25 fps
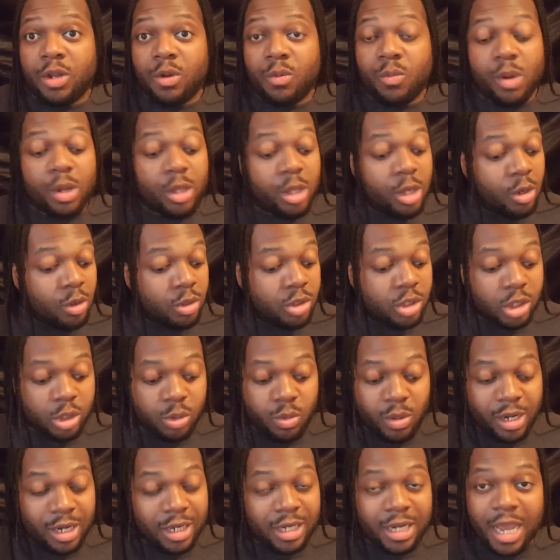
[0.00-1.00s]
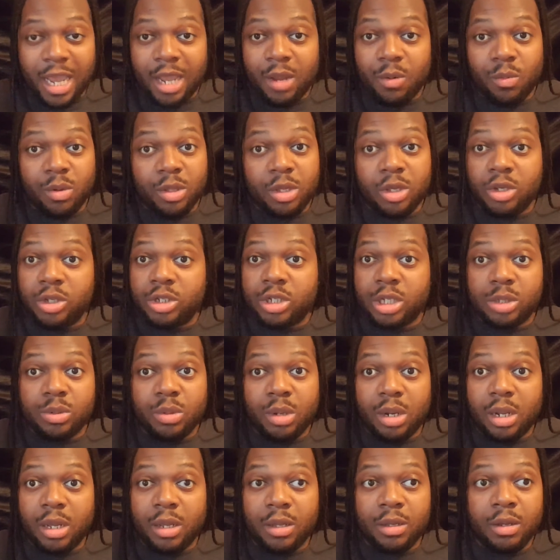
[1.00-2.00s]
whether you just want to date, whether you just
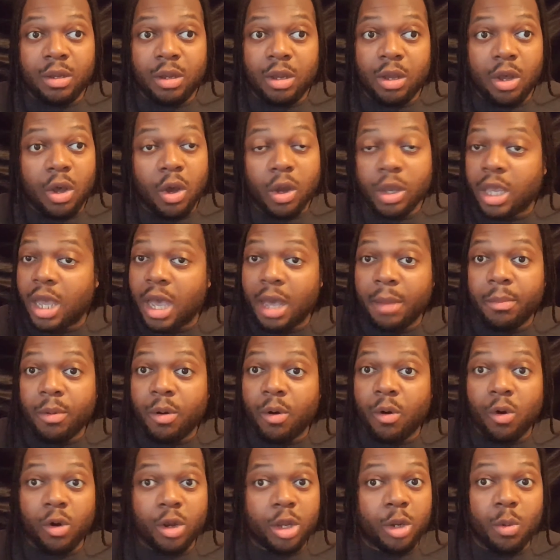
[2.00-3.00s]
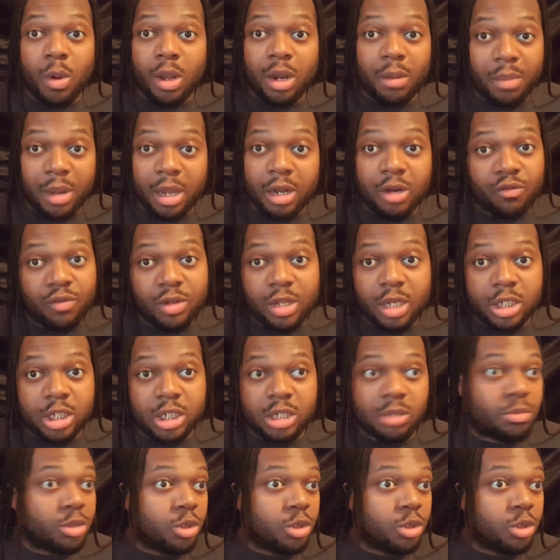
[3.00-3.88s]
want to hook up, or you want to be in a relationship.